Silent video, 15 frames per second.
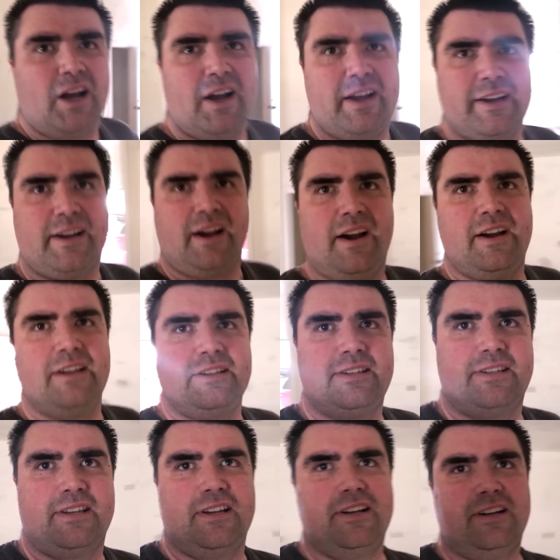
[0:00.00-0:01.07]
Alright
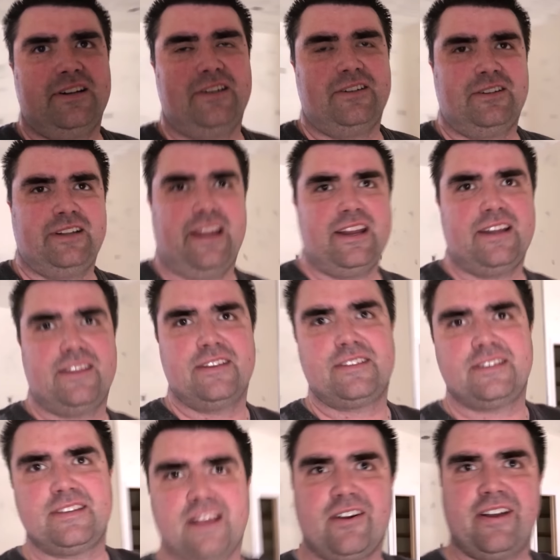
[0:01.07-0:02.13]
guys, so yeah,
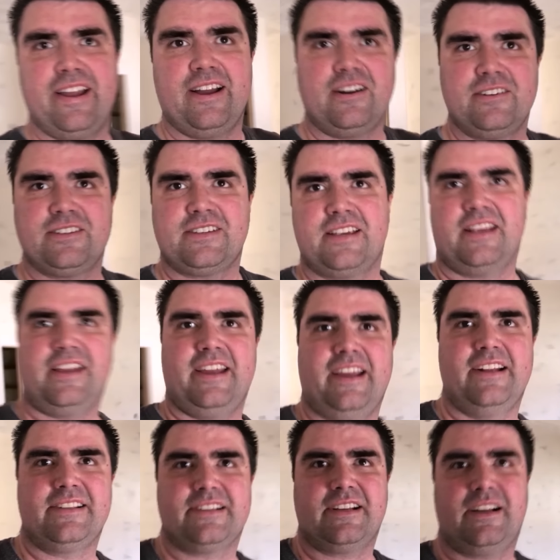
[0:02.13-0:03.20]
this is our house.
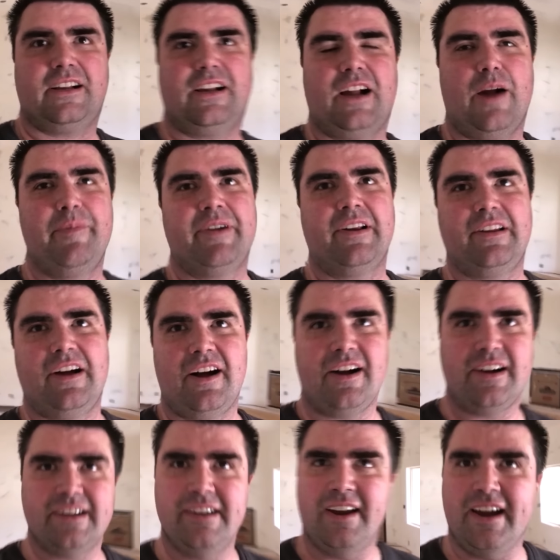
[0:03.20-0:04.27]
It's coming
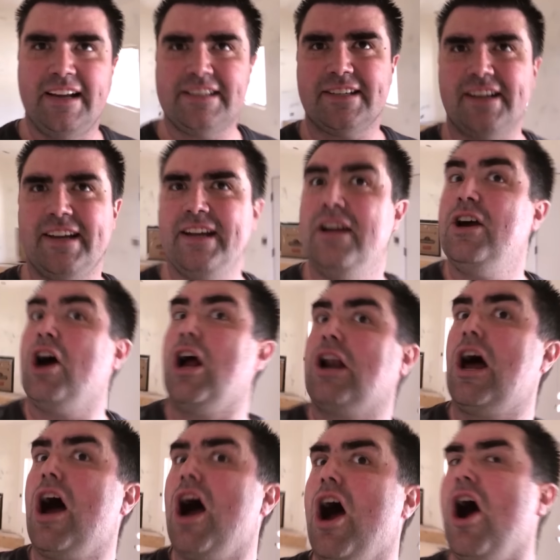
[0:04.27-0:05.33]
along nicely.
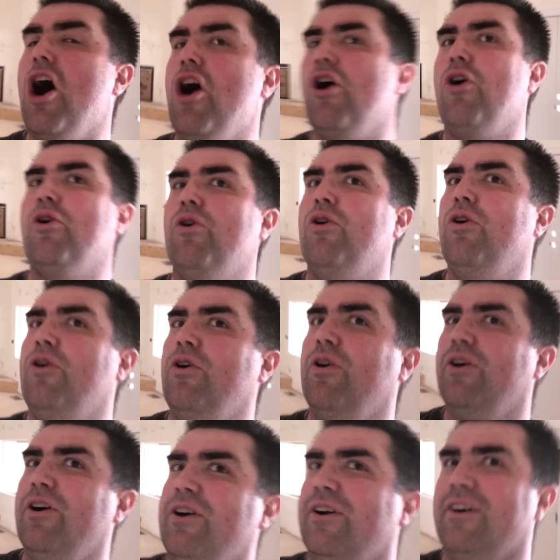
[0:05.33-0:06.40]

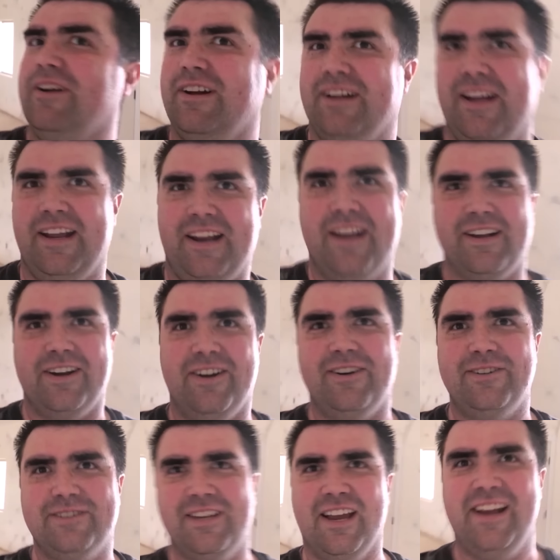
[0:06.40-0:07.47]
Hello! It
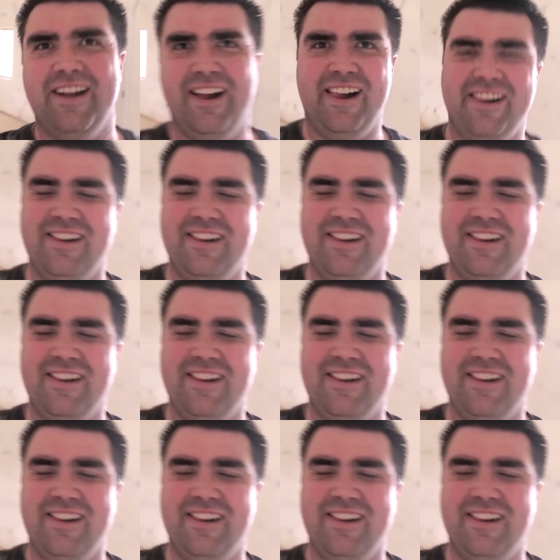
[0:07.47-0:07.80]
echoes.